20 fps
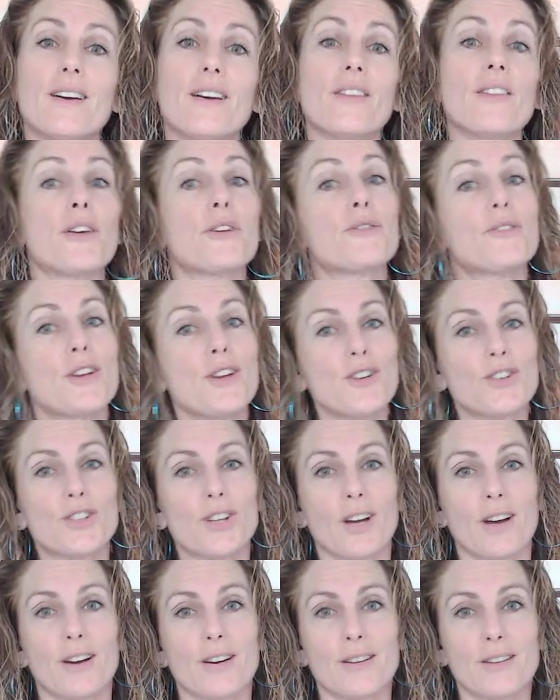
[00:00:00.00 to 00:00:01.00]
the
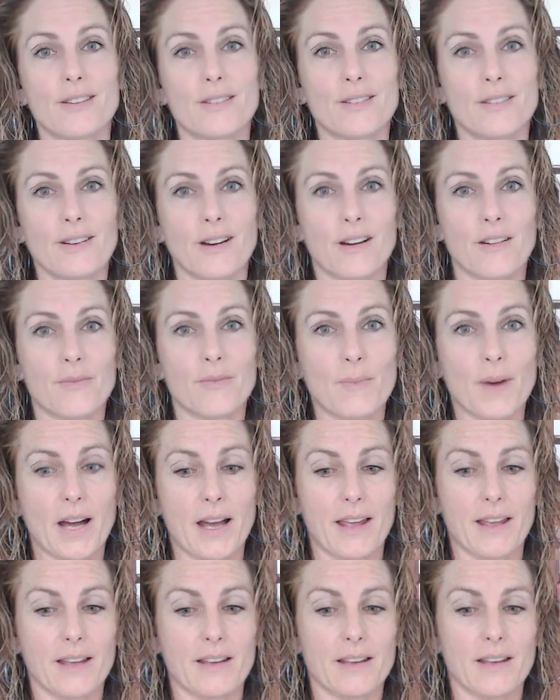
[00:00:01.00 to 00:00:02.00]
future of
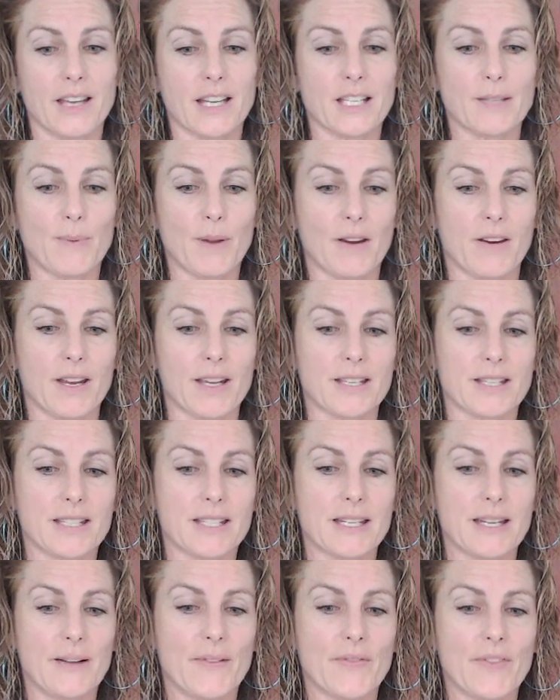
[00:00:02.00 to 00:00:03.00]
my
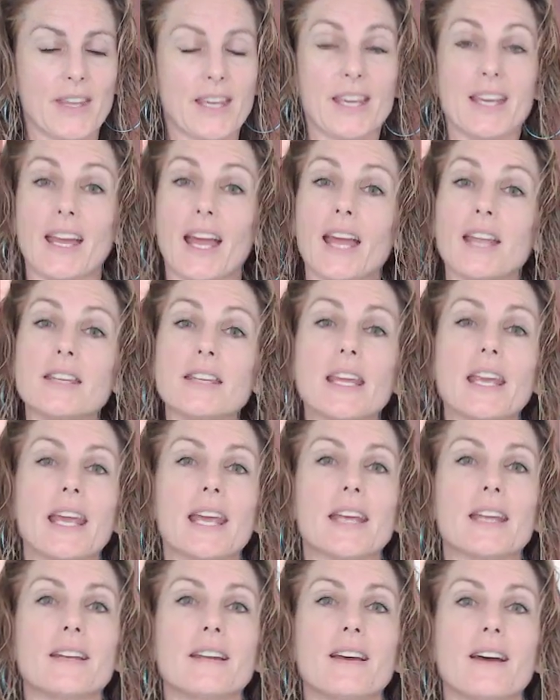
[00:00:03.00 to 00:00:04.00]
experience. And
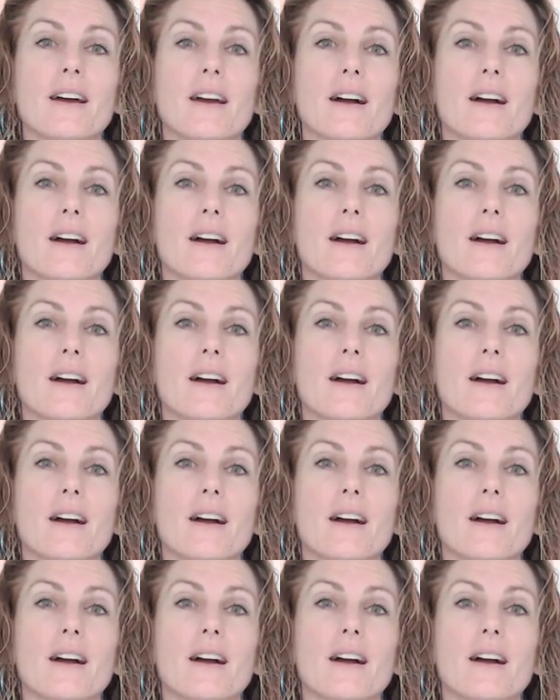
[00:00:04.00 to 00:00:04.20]
yet,